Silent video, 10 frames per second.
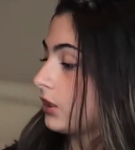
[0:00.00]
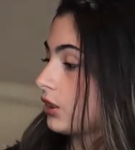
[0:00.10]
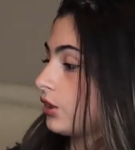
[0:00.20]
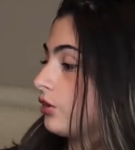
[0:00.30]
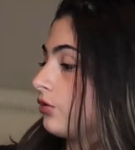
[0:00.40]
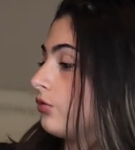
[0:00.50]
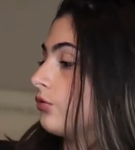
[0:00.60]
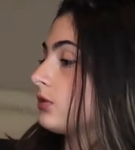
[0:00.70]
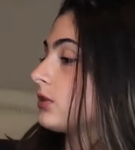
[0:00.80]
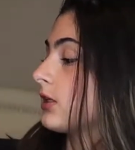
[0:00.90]

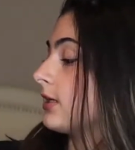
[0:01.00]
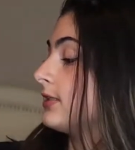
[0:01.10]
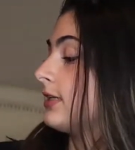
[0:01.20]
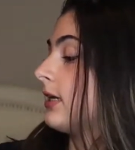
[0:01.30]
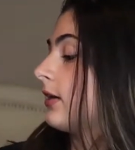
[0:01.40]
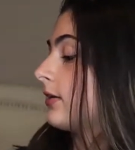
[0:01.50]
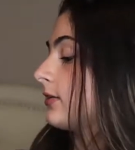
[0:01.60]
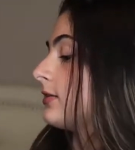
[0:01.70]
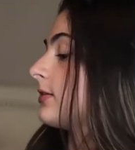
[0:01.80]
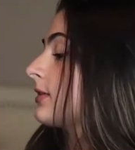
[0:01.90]
cute
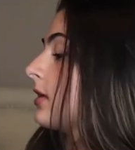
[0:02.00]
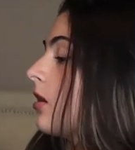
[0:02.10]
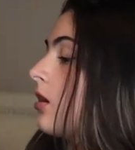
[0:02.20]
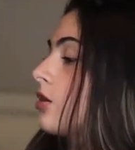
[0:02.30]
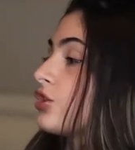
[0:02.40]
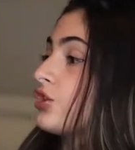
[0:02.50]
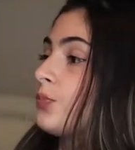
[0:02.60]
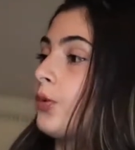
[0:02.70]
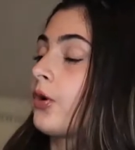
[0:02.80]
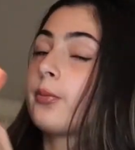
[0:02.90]
Adidas
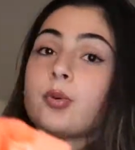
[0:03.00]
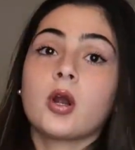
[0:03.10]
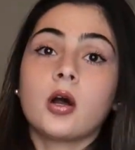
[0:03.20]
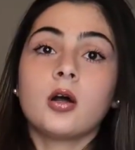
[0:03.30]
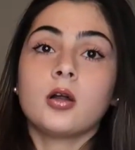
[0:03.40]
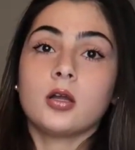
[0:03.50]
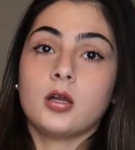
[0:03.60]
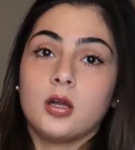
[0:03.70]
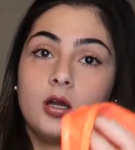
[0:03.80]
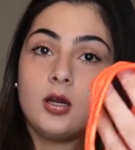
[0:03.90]
sport bra.
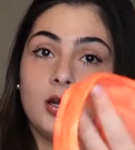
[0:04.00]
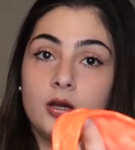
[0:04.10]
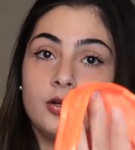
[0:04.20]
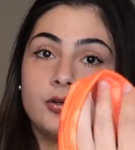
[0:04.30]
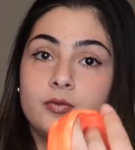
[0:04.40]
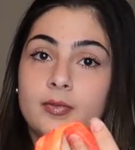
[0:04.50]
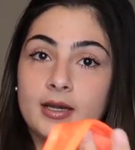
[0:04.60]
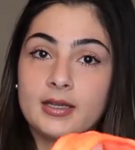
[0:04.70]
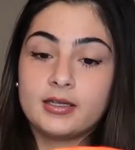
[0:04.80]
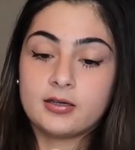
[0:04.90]
Oh
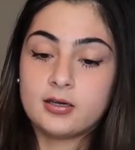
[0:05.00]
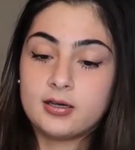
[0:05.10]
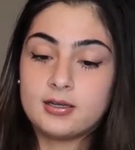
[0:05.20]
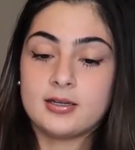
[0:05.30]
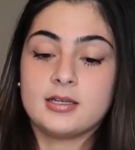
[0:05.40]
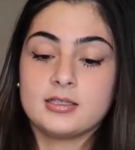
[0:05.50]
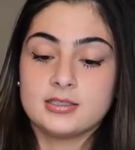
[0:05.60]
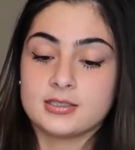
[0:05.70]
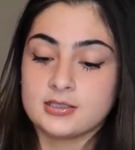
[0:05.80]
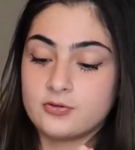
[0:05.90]
my god, it
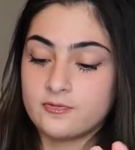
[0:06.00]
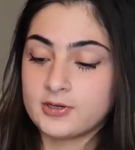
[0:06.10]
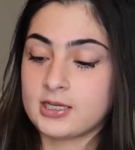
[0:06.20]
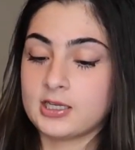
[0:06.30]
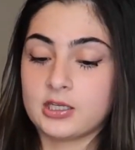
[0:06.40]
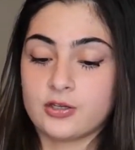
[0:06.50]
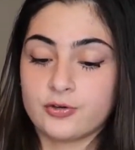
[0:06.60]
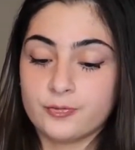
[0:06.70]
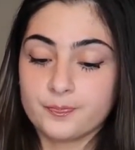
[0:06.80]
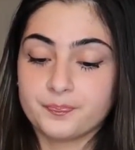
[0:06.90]
is so freaking
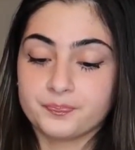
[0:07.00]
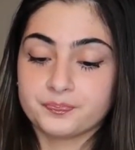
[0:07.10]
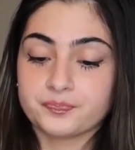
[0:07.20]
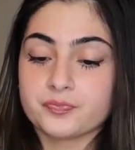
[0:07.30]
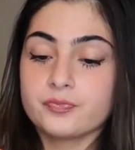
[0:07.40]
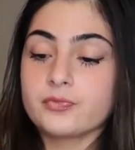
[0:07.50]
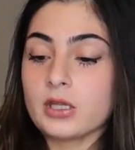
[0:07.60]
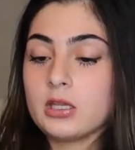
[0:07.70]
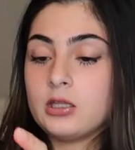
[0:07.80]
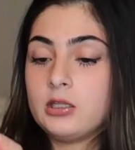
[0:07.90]
cute.
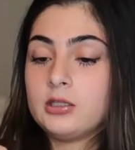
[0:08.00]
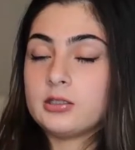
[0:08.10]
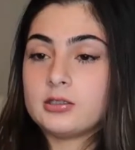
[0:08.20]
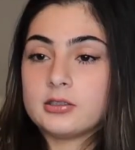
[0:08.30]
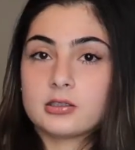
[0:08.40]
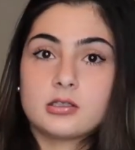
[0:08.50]
Look.